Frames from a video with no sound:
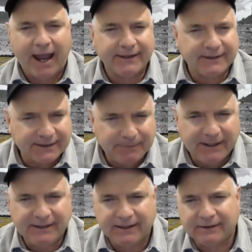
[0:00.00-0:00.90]
as a
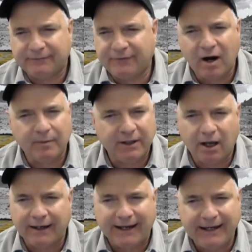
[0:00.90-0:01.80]
species far
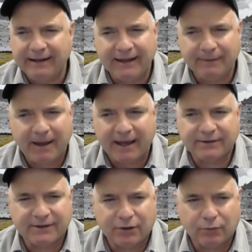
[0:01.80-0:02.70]
beyond anything
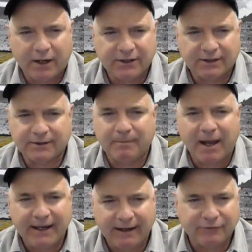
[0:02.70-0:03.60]
past generations
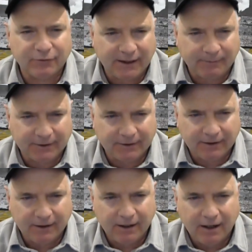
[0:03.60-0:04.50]
might have dreamed.
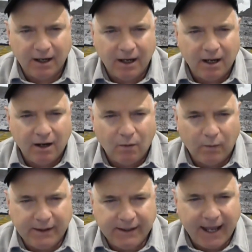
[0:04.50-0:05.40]

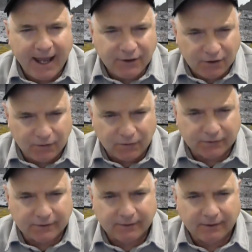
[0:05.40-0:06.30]
We can
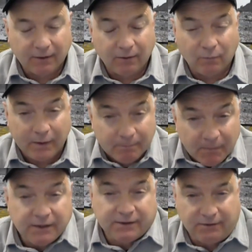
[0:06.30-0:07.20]
use, we
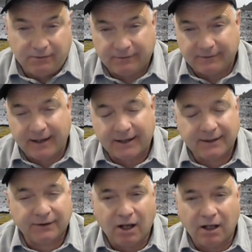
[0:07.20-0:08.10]
must use that
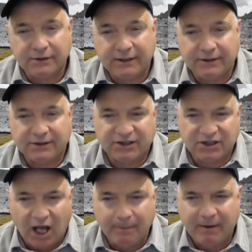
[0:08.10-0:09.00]
technology to
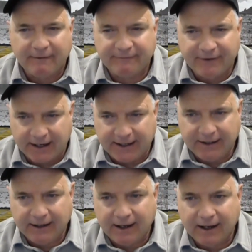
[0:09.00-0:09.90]
stop
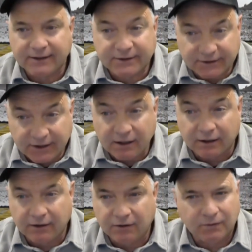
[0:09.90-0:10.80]
fighting and
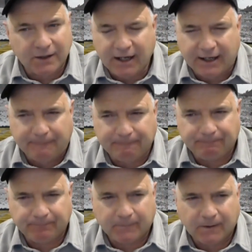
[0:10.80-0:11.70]
start uniting.
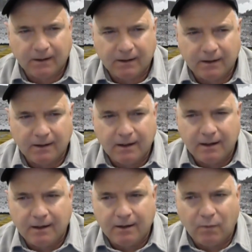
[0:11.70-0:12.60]

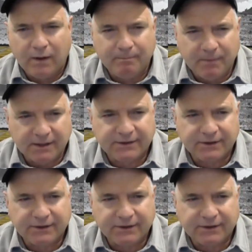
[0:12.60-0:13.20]
We must